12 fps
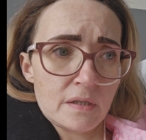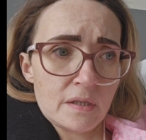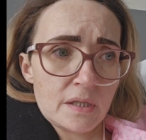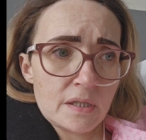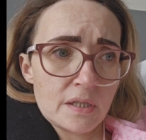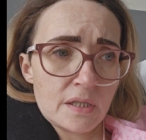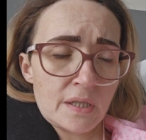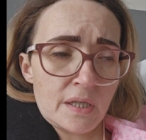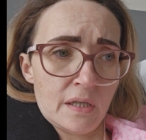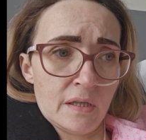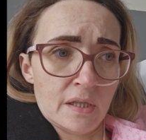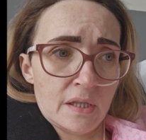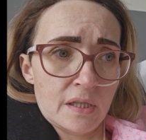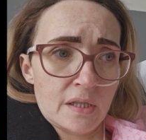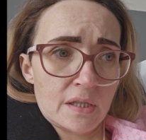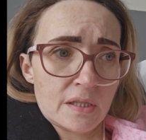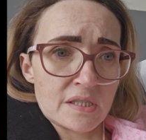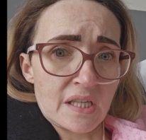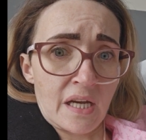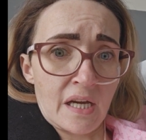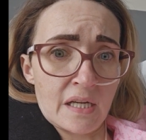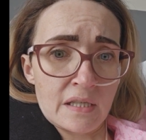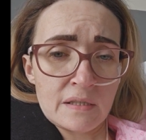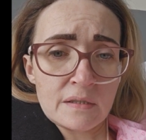uh, to hand
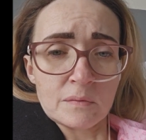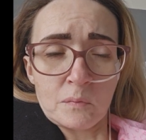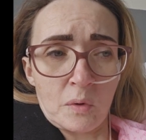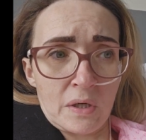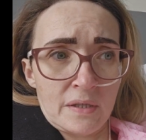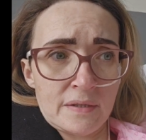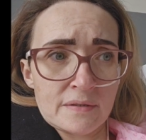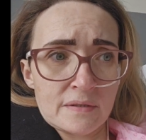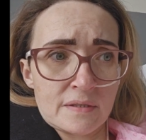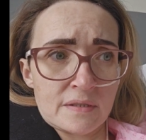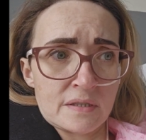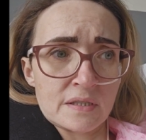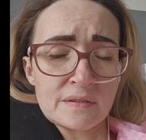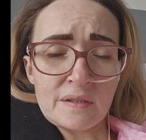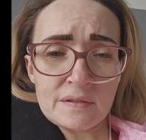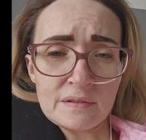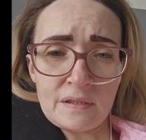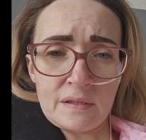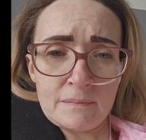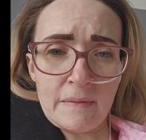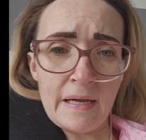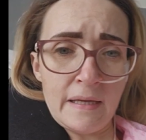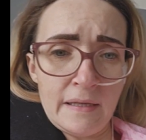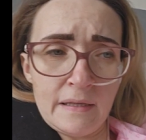when he's discussing me
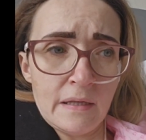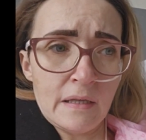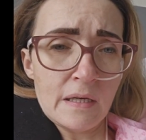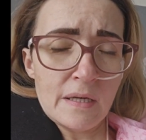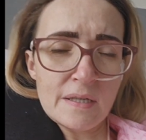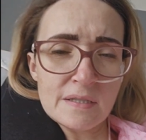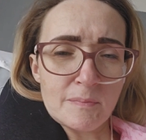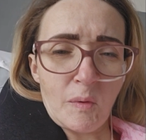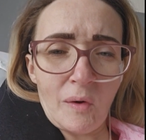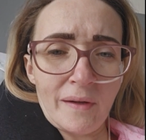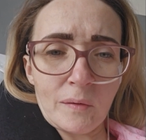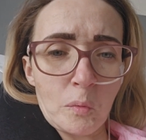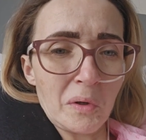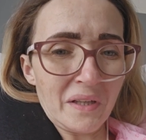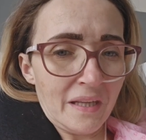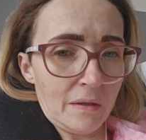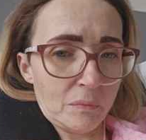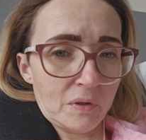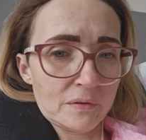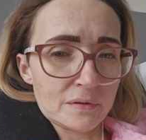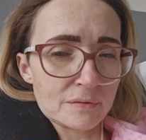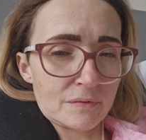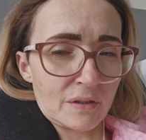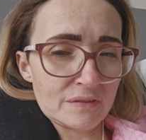it's more like what he wants rather
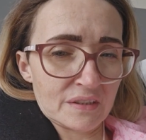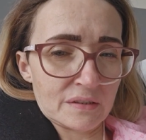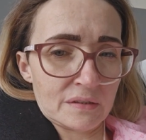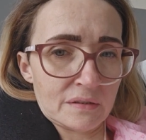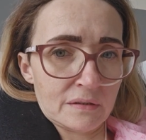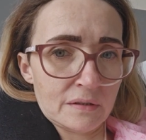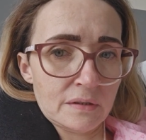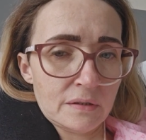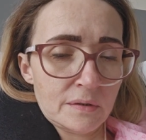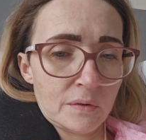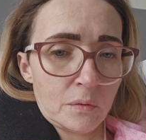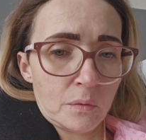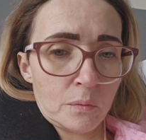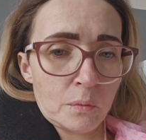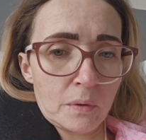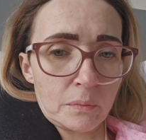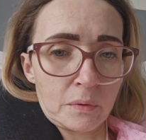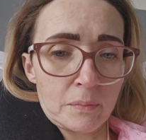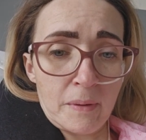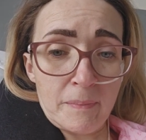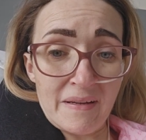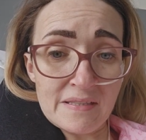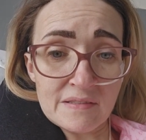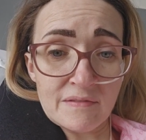than what would be best for
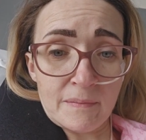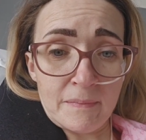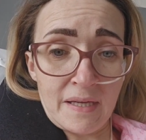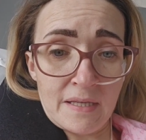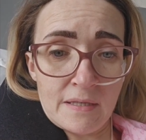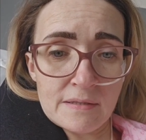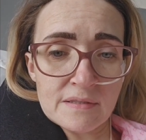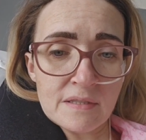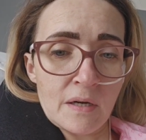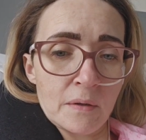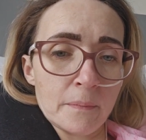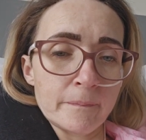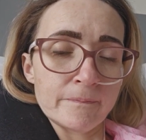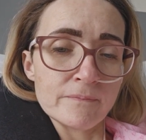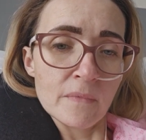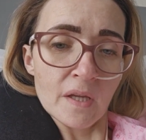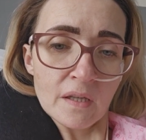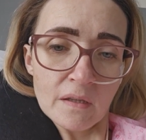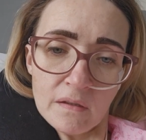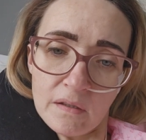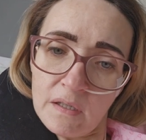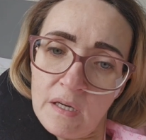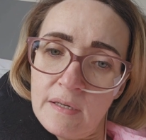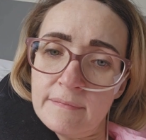me. So,
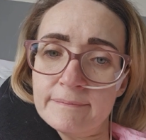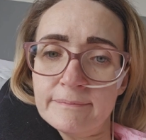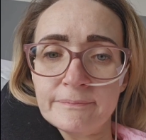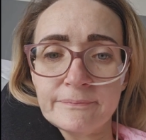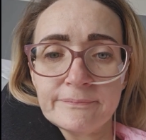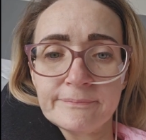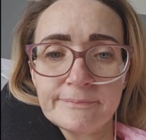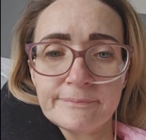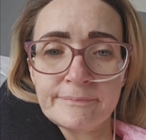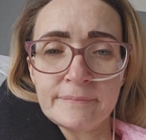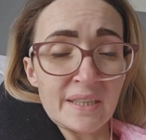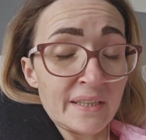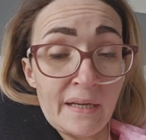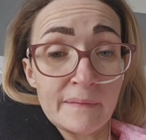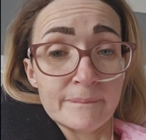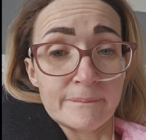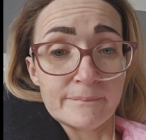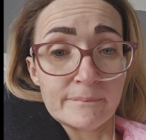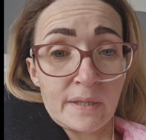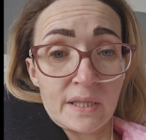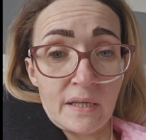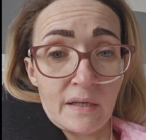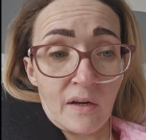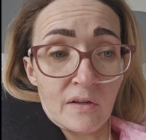um, but yeah, but yeah,
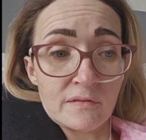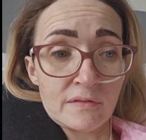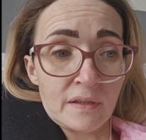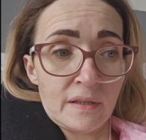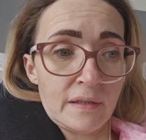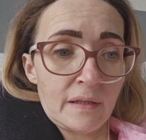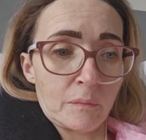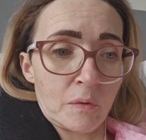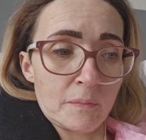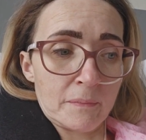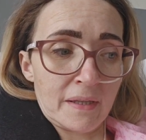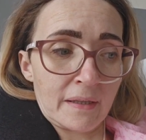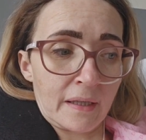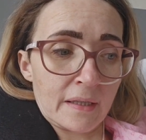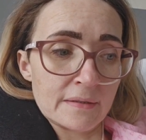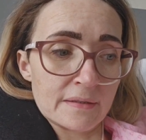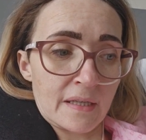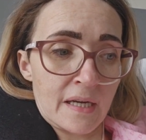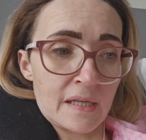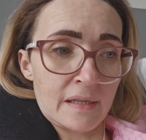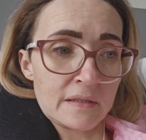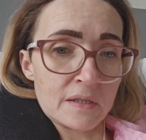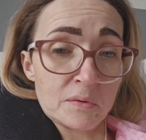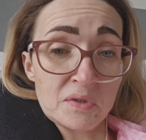hopefully that won't be the case, and it'll
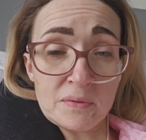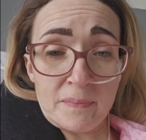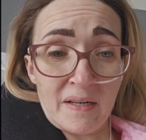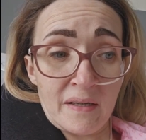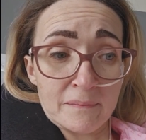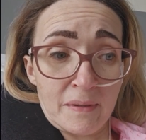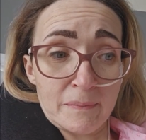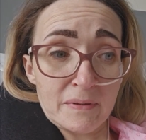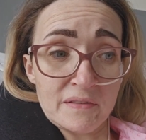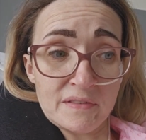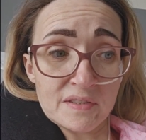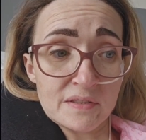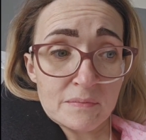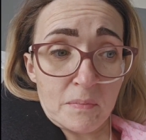just be like my previous hospital,